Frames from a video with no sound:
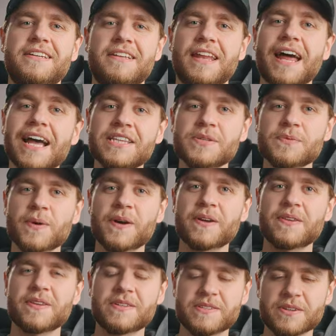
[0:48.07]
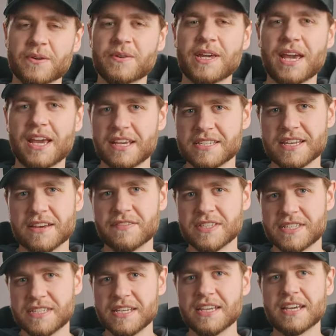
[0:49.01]
And that's where the Sony
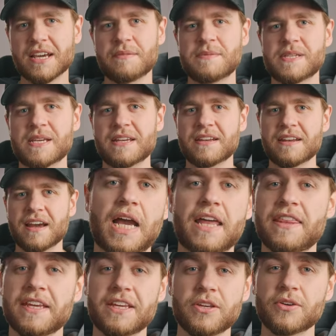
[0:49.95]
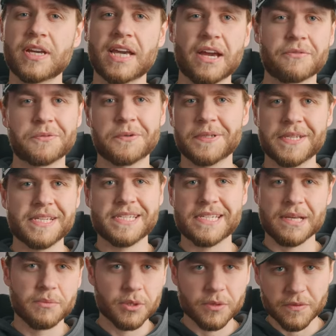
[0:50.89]
A7C comes in. I think you can get really
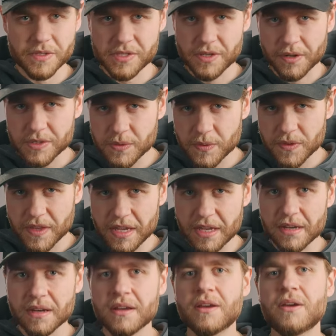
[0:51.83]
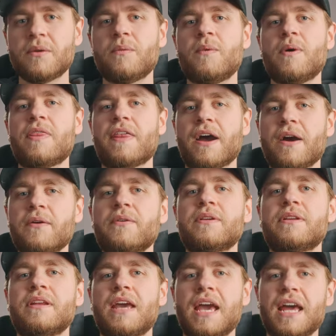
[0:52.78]
similar results with it without
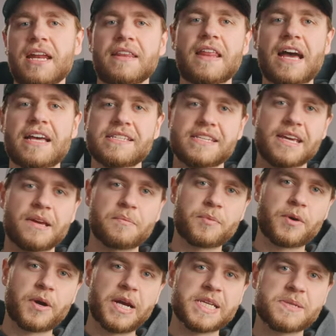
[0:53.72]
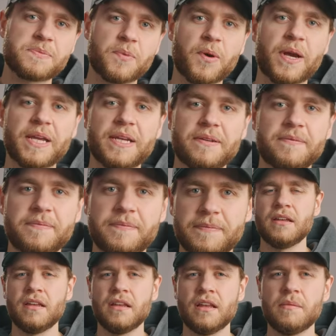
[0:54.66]
hitting that same price point.
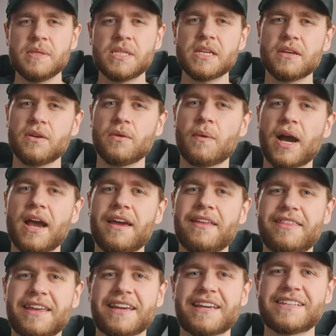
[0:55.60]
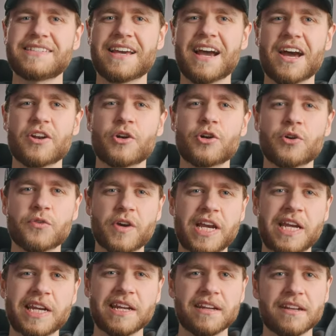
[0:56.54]
Let me tell you why I think it's
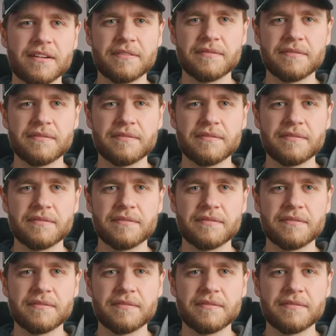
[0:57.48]
underrated.